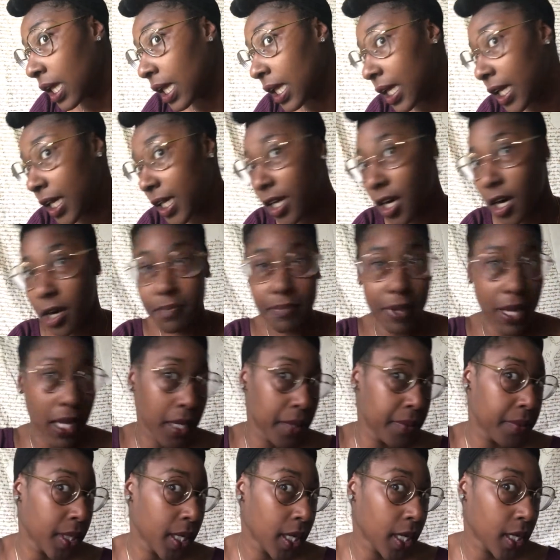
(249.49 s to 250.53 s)
hit our
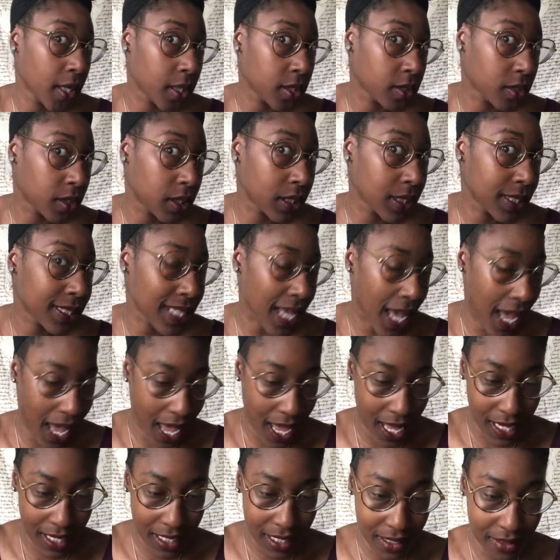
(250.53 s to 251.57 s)
baby hairs on the
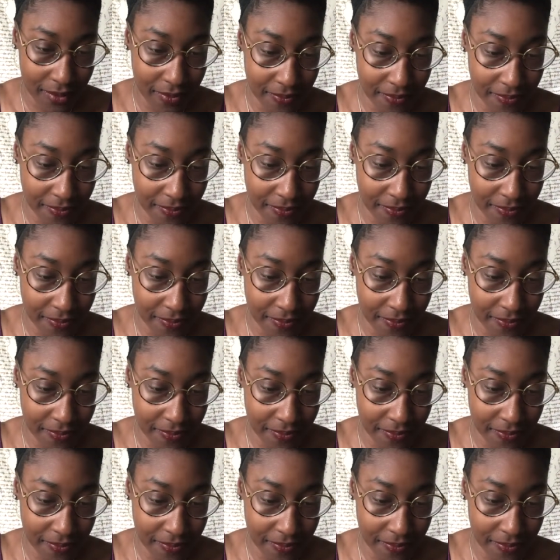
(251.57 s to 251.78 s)
side.